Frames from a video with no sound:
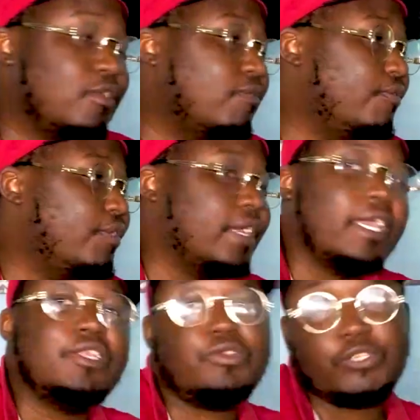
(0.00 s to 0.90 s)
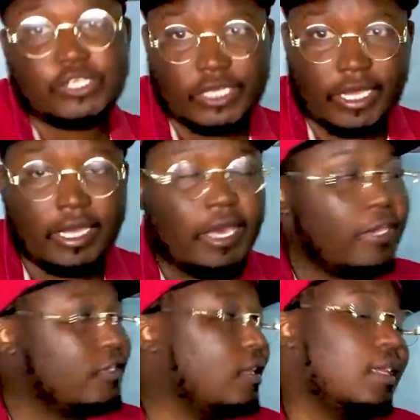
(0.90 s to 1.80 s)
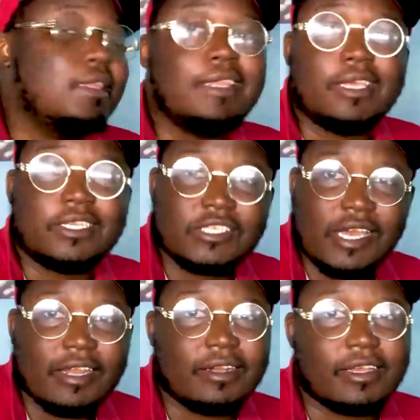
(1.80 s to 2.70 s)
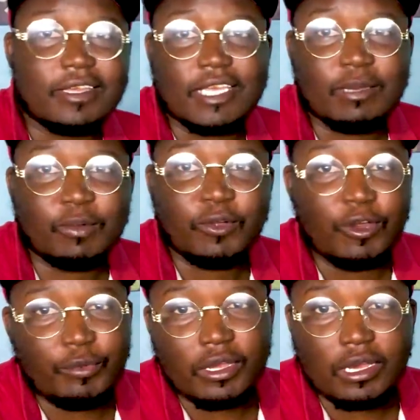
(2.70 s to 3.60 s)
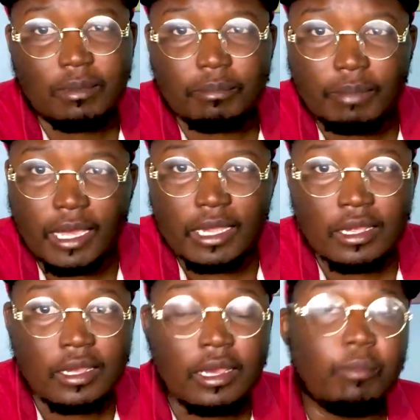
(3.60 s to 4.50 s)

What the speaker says: don't forget to share so that the channel can keep growing. I'm back.